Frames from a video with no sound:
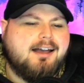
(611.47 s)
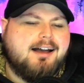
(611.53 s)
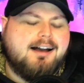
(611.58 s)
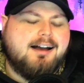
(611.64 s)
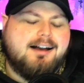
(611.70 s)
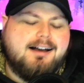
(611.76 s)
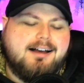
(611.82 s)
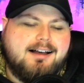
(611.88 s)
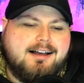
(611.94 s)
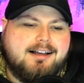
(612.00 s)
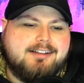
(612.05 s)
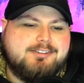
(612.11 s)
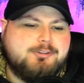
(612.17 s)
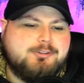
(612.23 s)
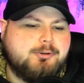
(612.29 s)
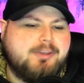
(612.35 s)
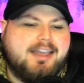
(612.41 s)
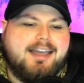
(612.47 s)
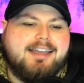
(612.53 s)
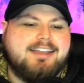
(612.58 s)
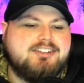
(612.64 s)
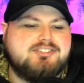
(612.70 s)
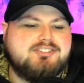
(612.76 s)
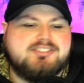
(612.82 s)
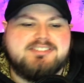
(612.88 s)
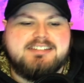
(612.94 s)
So, yeah,
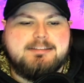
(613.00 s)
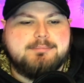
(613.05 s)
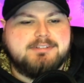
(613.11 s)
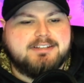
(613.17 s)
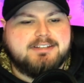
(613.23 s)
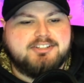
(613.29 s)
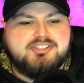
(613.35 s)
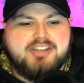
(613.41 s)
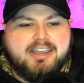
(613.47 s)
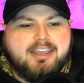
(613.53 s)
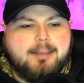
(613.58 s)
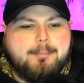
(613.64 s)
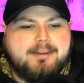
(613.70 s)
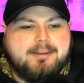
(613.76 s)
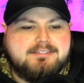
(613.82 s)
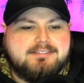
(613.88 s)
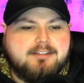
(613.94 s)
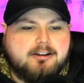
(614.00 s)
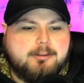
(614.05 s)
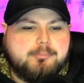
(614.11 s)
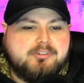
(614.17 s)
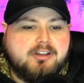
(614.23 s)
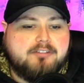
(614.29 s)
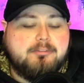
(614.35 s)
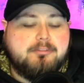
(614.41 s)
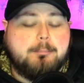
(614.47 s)
it just seems like JM has dug
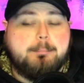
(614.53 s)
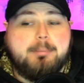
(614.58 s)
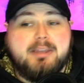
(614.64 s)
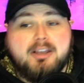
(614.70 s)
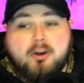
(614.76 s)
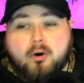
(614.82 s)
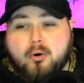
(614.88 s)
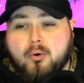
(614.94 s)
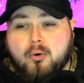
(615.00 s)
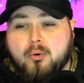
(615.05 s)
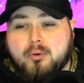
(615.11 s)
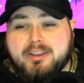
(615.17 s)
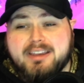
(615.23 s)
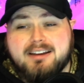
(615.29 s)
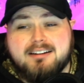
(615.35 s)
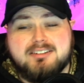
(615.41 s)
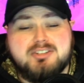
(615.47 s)
himself a big hole here.